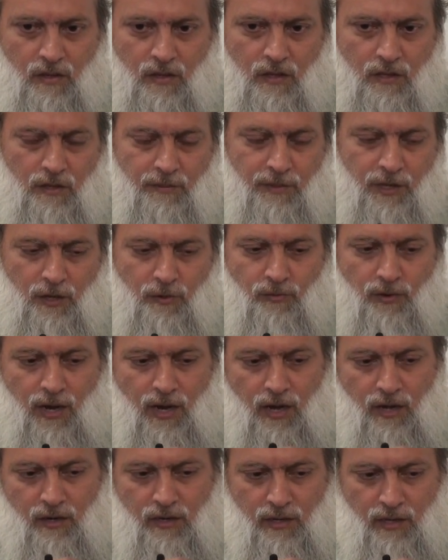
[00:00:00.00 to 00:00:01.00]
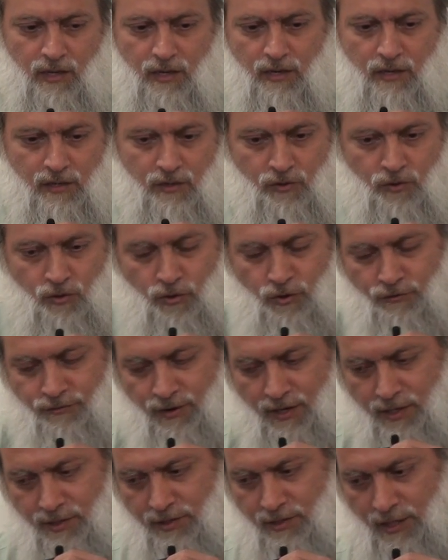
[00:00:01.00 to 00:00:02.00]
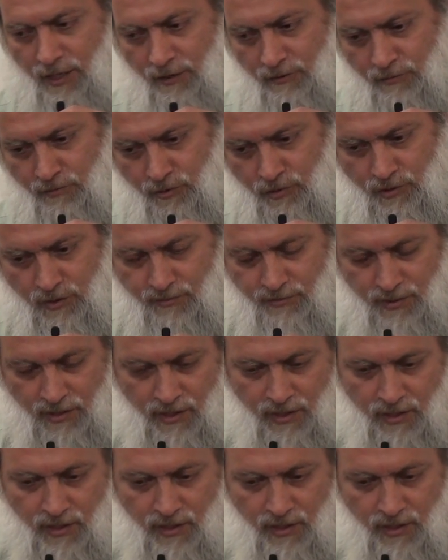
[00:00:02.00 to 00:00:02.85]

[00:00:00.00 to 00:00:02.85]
In the meanwhile, in Kufa itself, Muslim bin